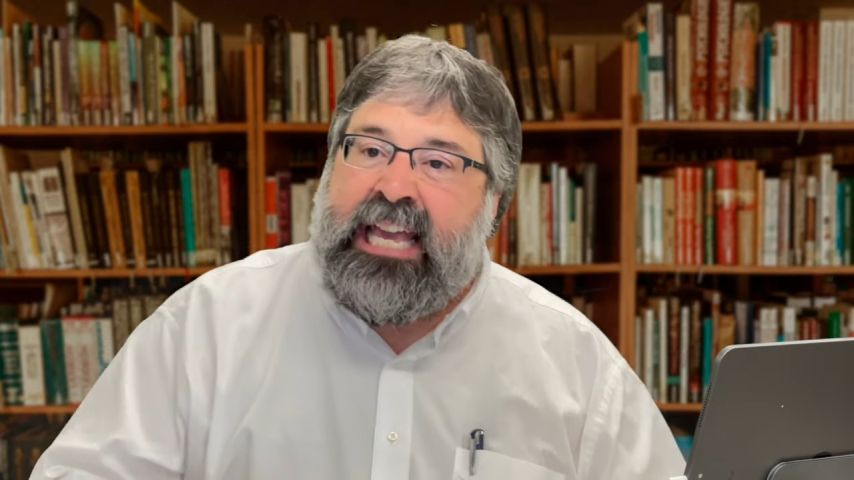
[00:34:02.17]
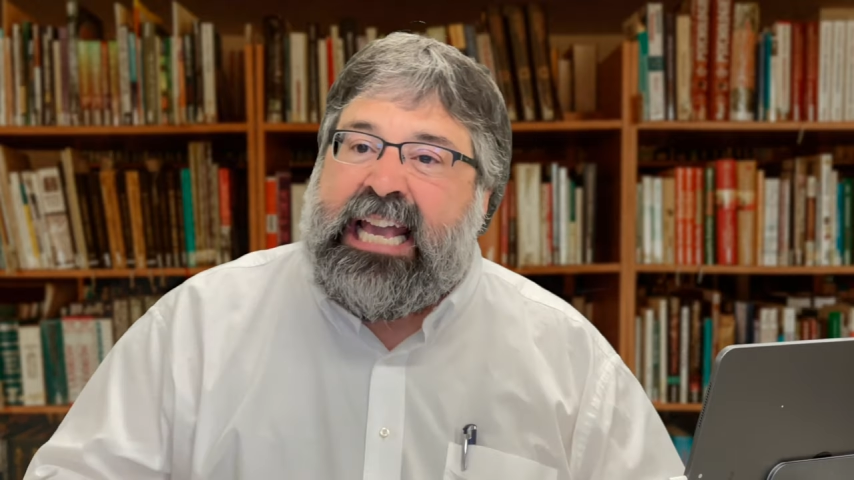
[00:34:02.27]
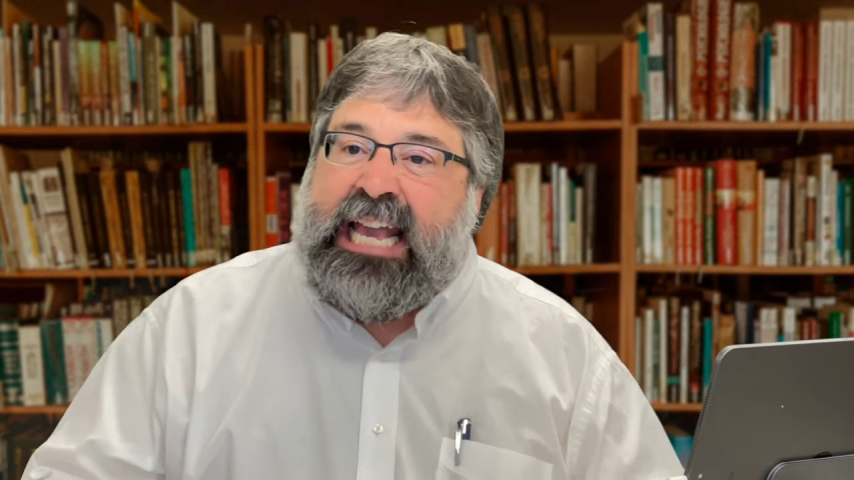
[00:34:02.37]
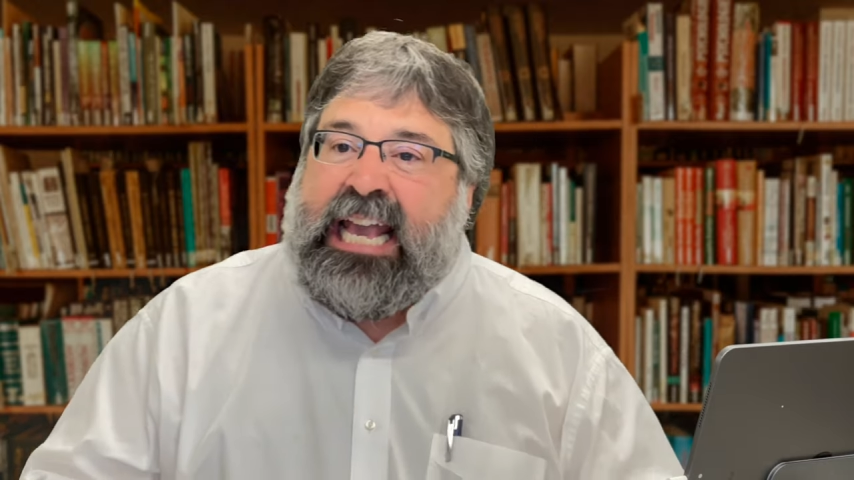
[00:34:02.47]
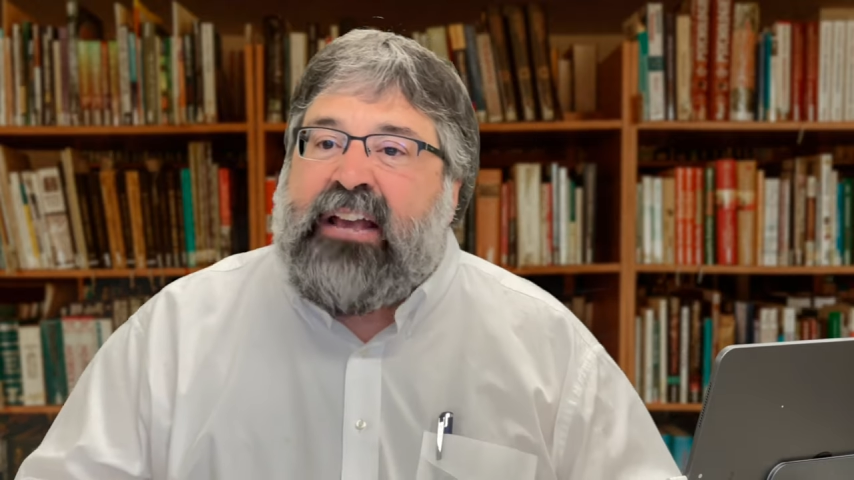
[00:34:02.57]

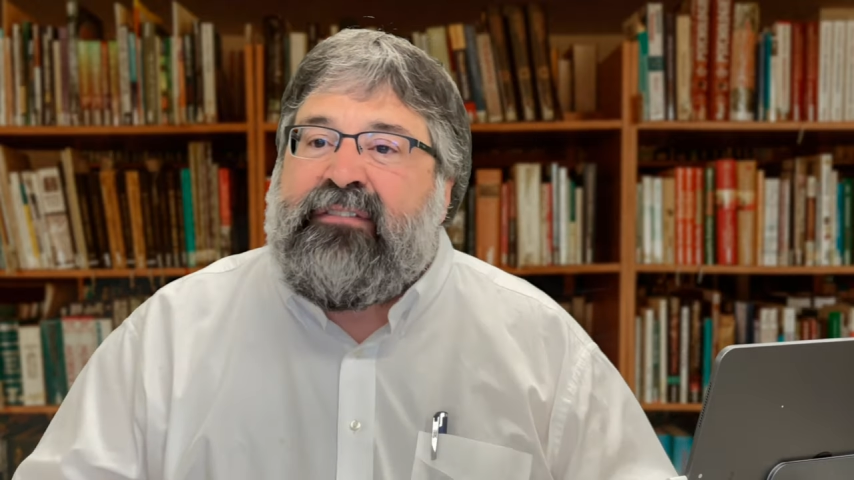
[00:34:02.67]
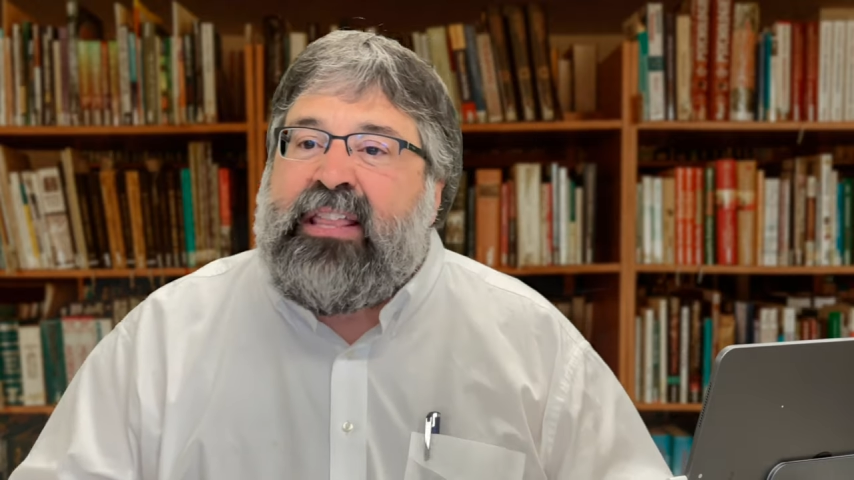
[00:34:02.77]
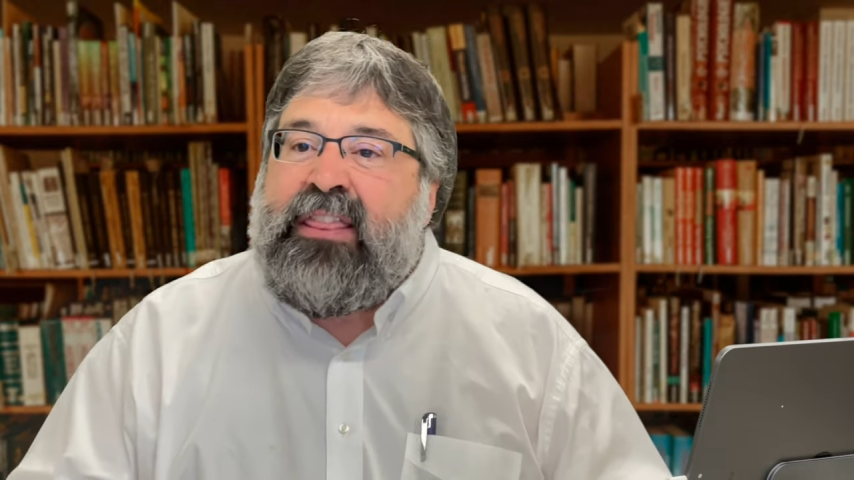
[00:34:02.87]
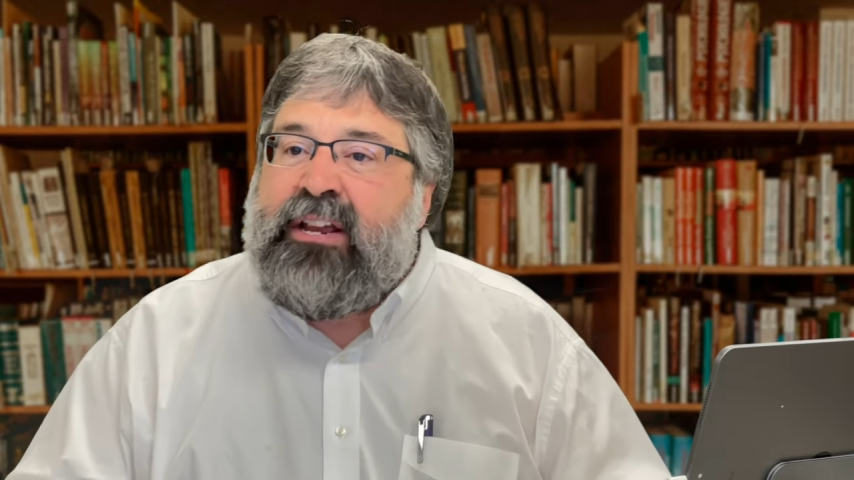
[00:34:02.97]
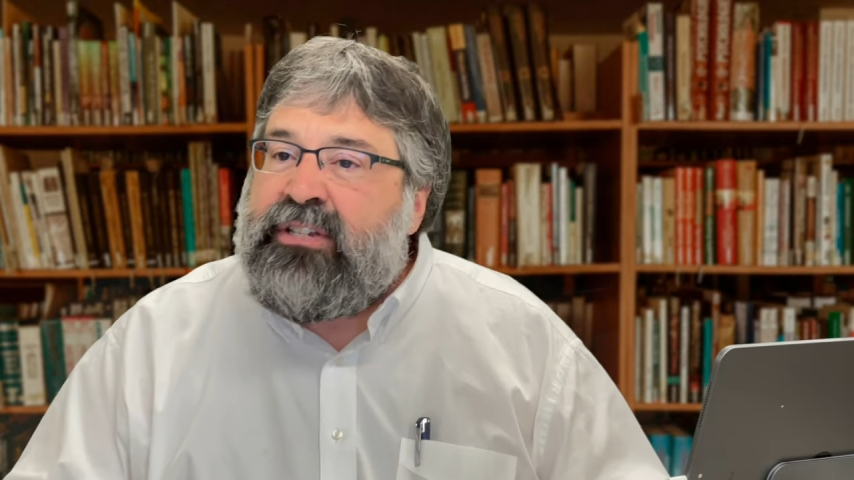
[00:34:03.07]

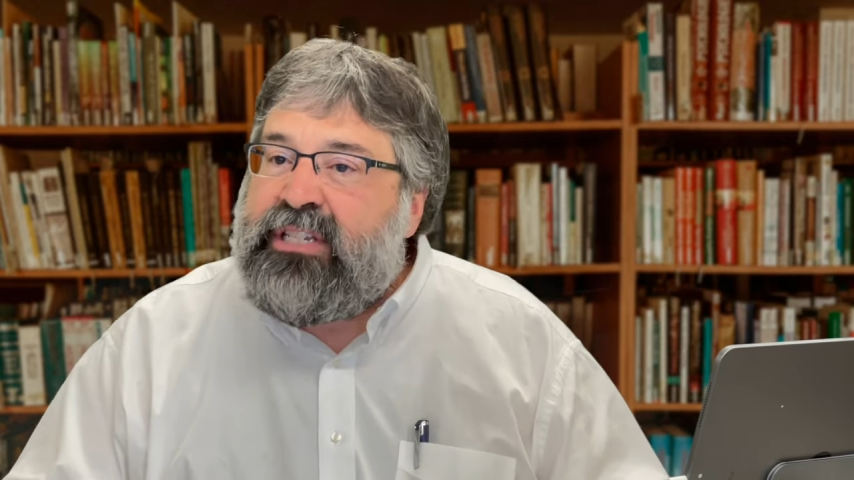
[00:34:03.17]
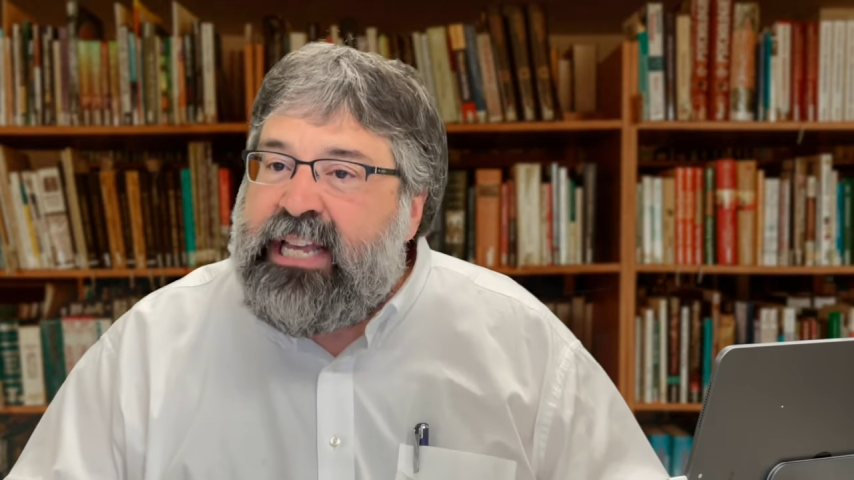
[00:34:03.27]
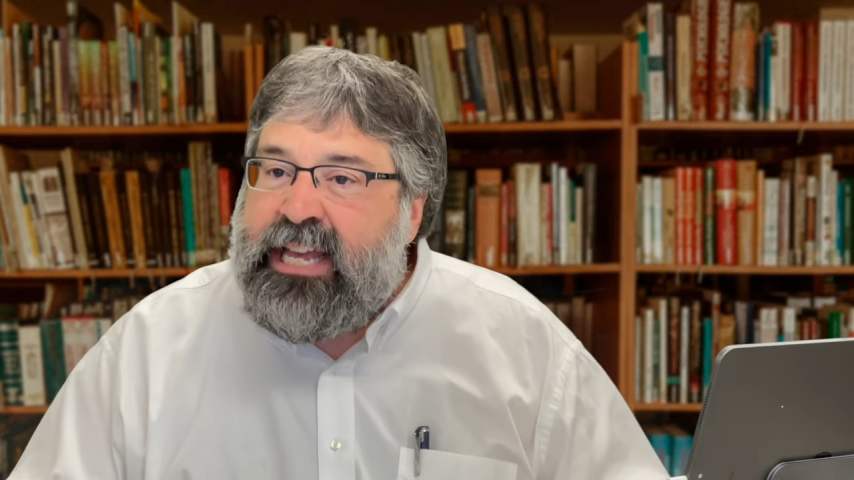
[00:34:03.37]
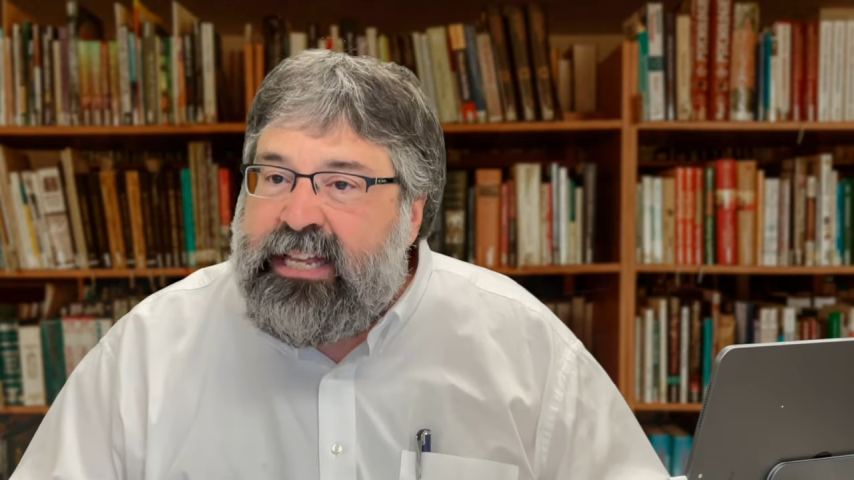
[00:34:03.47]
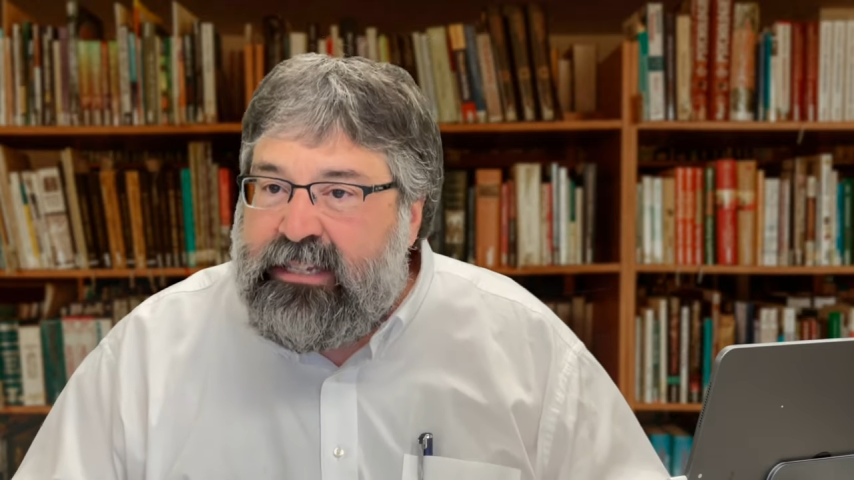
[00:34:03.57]
even their
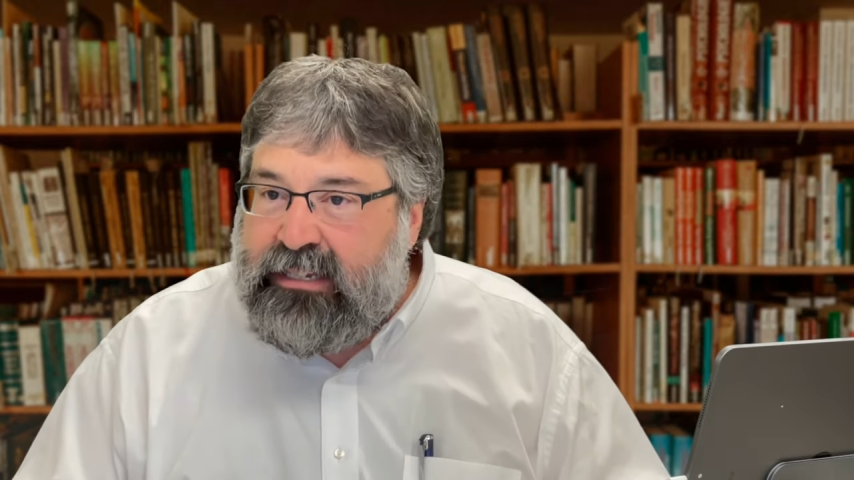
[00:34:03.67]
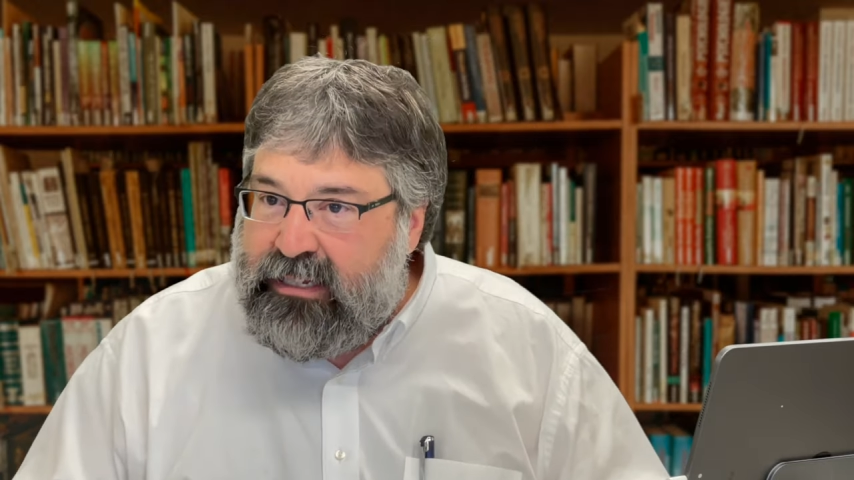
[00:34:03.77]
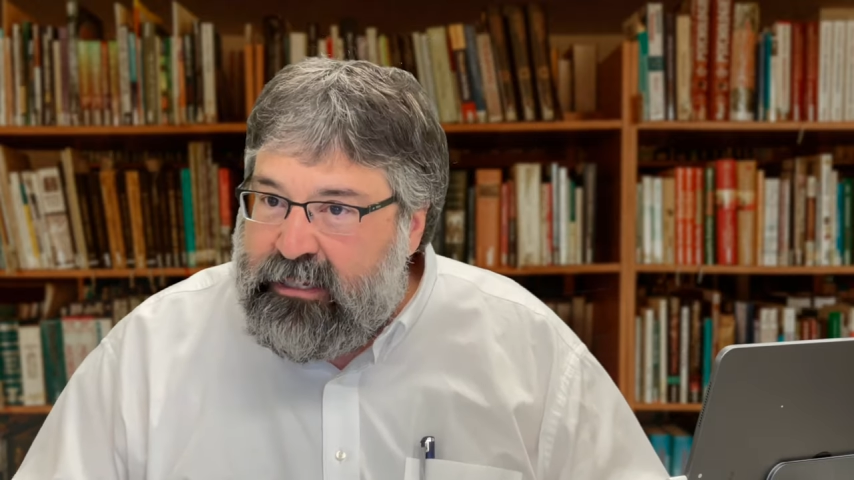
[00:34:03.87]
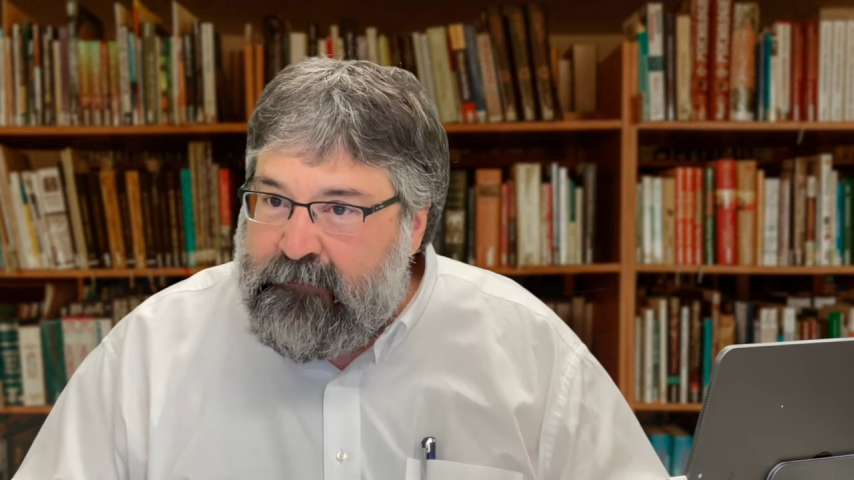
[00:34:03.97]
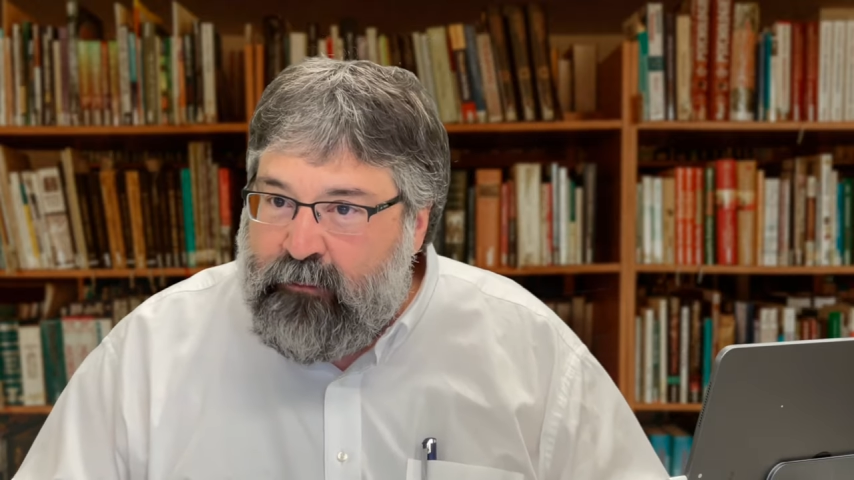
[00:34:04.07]
sins,